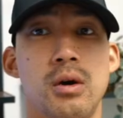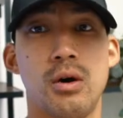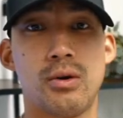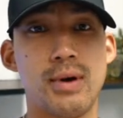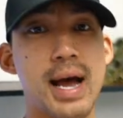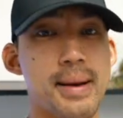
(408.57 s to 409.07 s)

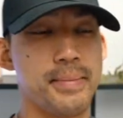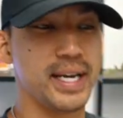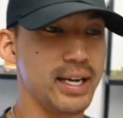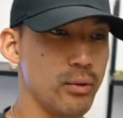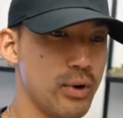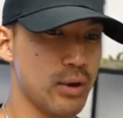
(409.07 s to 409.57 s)
All right,
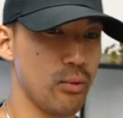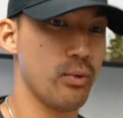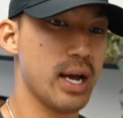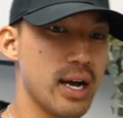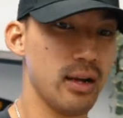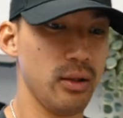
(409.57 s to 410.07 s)
meeting went
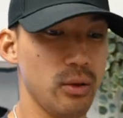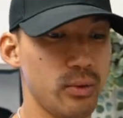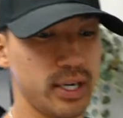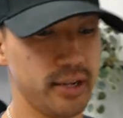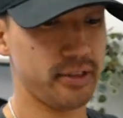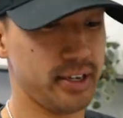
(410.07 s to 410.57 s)
well. What
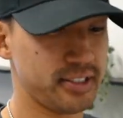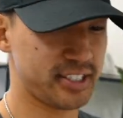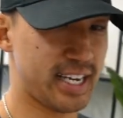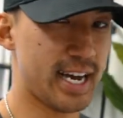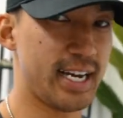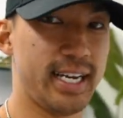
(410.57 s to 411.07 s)
do you think,
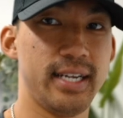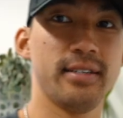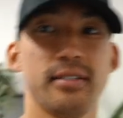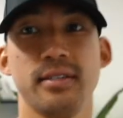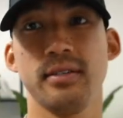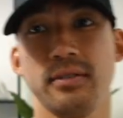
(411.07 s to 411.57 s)
Scotty? I
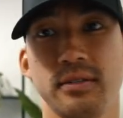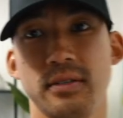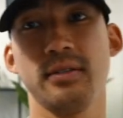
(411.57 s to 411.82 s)
think it went